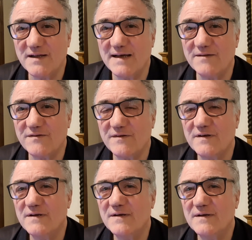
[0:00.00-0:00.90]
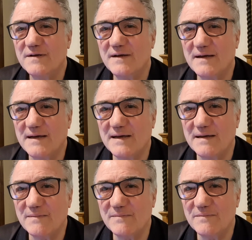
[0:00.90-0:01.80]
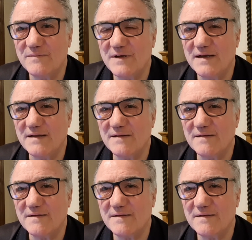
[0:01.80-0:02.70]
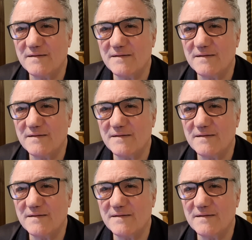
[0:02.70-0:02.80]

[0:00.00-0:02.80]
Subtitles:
that, and